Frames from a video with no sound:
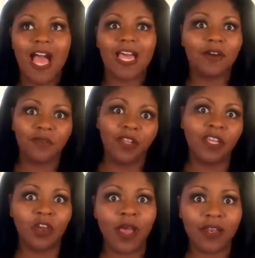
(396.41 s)
I don't
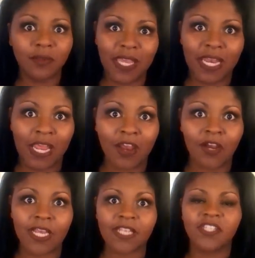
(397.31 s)
really know how to be an
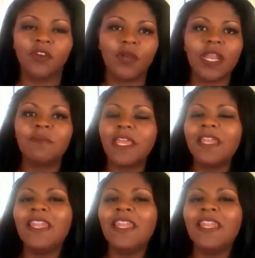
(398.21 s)
Aries. You know what I mean?